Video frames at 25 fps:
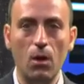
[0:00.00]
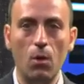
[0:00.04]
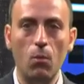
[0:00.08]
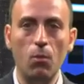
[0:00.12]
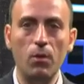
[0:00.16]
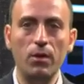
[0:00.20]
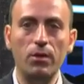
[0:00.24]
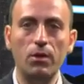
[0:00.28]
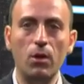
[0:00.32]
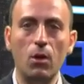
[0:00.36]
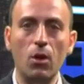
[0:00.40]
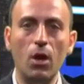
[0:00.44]

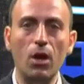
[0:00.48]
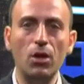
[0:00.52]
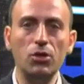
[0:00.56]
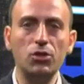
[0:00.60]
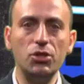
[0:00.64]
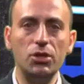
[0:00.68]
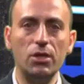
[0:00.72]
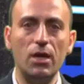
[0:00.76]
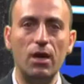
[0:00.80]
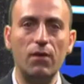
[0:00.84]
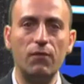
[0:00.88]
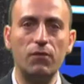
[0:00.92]
With a
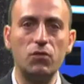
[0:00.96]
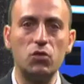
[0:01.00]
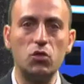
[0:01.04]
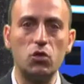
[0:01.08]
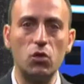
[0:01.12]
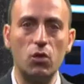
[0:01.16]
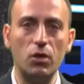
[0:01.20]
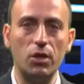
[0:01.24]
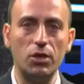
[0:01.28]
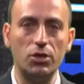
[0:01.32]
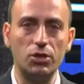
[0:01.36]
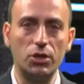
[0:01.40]
large enough
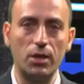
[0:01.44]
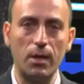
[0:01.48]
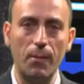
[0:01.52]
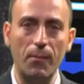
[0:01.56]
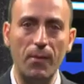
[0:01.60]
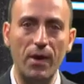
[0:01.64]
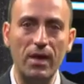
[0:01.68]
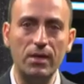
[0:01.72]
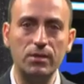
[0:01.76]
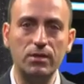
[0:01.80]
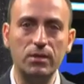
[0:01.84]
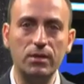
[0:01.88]
storage
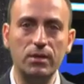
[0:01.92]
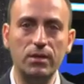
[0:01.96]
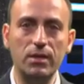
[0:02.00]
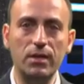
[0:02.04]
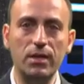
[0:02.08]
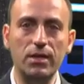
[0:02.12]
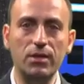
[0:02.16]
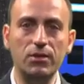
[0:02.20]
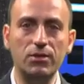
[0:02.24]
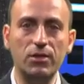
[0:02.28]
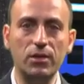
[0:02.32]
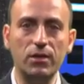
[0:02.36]

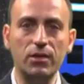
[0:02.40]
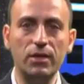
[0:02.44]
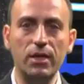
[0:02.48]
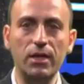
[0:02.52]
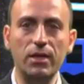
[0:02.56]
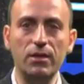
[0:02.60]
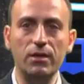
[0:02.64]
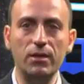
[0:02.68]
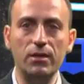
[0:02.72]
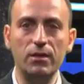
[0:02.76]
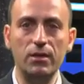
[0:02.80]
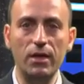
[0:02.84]
capacity
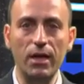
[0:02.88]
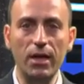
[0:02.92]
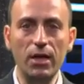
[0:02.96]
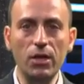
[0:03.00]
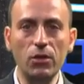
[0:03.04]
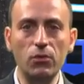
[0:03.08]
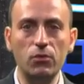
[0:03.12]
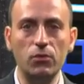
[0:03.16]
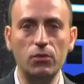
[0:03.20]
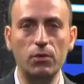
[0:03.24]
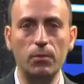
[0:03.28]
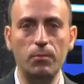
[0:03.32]
integrated
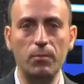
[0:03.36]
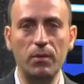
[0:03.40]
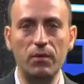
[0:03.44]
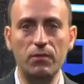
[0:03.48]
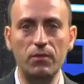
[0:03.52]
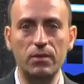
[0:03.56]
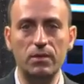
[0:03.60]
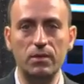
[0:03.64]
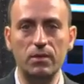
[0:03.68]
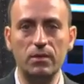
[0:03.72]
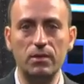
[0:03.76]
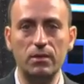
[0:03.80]
into the
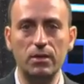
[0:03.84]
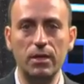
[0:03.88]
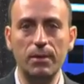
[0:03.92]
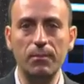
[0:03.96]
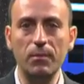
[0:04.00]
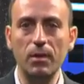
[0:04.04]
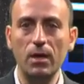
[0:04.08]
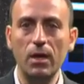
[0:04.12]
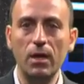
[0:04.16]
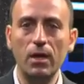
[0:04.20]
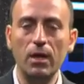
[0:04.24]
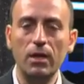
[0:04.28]
PV
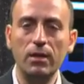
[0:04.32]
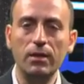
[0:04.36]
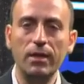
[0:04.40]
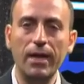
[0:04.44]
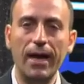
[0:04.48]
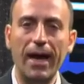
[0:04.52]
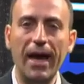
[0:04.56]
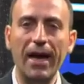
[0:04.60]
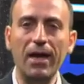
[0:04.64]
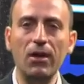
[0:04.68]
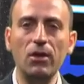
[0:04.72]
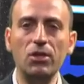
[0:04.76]
system,
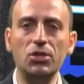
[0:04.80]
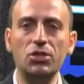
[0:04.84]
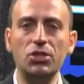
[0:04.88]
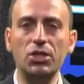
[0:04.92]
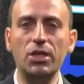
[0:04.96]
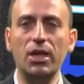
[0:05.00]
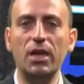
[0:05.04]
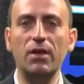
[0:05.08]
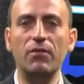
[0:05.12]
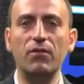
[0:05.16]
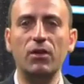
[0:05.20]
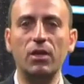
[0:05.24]
the
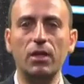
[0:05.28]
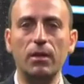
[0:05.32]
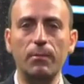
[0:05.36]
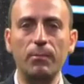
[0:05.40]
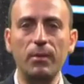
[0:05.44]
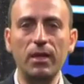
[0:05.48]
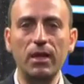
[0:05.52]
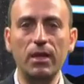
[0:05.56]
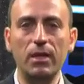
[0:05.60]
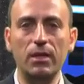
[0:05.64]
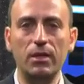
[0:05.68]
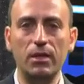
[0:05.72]
energy
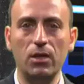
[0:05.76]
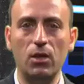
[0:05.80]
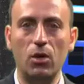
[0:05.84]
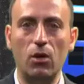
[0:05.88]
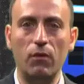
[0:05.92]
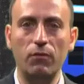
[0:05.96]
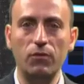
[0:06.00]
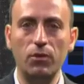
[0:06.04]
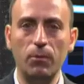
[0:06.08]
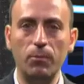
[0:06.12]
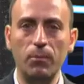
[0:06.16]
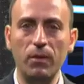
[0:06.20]
availability
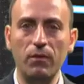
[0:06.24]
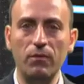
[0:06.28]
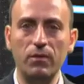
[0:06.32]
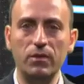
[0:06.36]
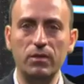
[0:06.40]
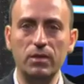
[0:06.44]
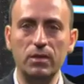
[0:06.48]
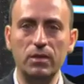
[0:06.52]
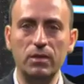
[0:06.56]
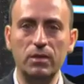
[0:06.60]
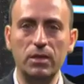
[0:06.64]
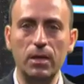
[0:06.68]
of the
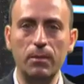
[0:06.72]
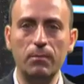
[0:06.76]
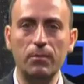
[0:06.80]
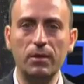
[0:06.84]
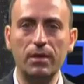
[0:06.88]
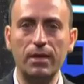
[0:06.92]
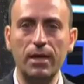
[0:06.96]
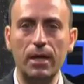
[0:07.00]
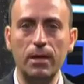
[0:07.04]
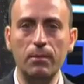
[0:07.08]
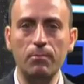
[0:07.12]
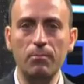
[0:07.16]
PV
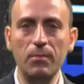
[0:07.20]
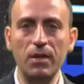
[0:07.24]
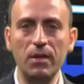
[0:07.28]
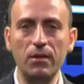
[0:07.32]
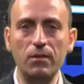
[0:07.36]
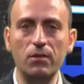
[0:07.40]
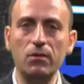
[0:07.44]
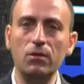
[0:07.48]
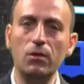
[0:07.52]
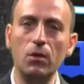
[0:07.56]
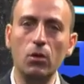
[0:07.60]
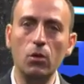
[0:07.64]
system can
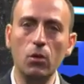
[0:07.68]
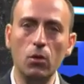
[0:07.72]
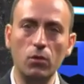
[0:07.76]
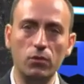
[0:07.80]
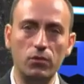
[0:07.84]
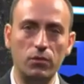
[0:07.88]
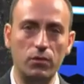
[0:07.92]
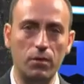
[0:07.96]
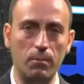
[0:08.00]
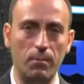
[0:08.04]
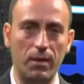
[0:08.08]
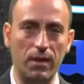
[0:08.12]
meet the
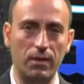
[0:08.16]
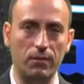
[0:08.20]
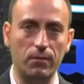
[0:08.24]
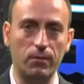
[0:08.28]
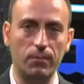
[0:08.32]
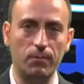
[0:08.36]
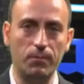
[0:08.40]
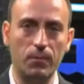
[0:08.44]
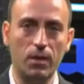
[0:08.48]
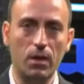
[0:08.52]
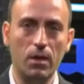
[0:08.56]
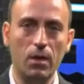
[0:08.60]
load
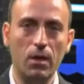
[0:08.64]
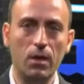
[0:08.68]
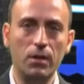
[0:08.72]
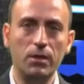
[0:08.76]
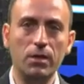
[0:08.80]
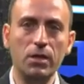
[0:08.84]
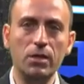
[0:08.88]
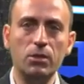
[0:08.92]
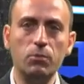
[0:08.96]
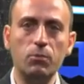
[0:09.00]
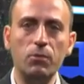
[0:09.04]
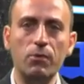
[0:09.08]
demand.
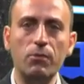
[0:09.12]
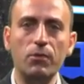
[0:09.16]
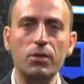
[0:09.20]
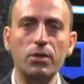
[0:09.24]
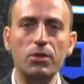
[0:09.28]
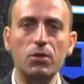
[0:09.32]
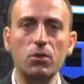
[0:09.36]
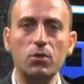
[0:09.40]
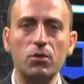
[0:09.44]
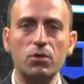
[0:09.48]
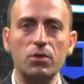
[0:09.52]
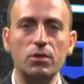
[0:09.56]
This will
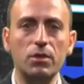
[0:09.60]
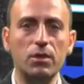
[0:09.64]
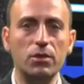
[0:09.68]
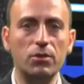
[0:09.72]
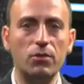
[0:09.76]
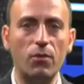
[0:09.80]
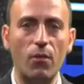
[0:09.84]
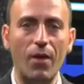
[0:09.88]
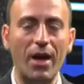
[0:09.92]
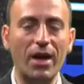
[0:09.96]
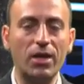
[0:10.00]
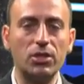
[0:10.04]
reduce the
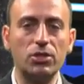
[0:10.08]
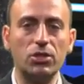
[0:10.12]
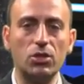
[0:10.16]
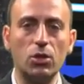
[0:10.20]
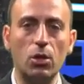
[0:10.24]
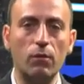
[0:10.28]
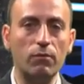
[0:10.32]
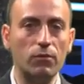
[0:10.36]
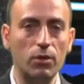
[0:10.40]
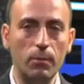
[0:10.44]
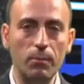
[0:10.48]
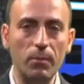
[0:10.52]

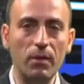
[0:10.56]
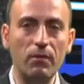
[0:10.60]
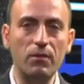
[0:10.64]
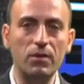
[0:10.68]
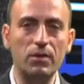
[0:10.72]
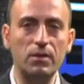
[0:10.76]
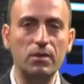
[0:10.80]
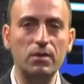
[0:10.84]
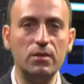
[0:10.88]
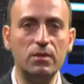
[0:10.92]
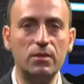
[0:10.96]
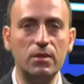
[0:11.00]
interaction of the
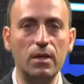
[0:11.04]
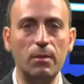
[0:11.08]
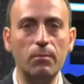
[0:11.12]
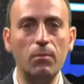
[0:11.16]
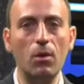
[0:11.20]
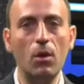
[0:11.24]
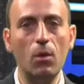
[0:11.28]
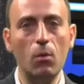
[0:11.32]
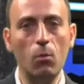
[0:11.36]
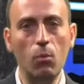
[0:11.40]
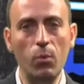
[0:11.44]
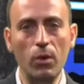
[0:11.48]
PV
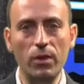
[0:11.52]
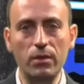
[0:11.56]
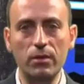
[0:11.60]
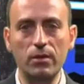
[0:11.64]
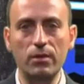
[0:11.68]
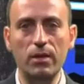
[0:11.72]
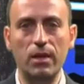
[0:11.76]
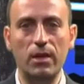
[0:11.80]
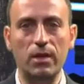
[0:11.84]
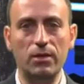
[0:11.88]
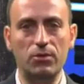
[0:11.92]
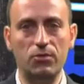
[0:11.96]
system
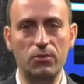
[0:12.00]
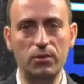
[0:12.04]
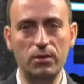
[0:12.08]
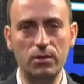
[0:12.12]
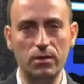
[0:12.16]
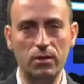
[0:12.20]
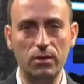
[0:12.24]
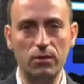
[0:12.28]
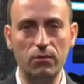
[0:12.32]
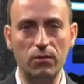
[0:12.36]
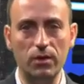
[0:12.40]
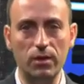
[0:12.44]
with the
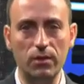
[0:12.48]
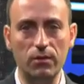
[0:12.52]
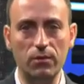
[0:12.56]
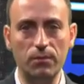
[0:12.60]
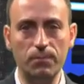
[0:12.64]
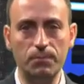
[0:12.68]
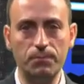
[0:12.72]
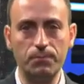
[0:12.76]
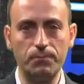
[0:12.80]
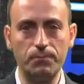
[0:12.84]
electricity grid.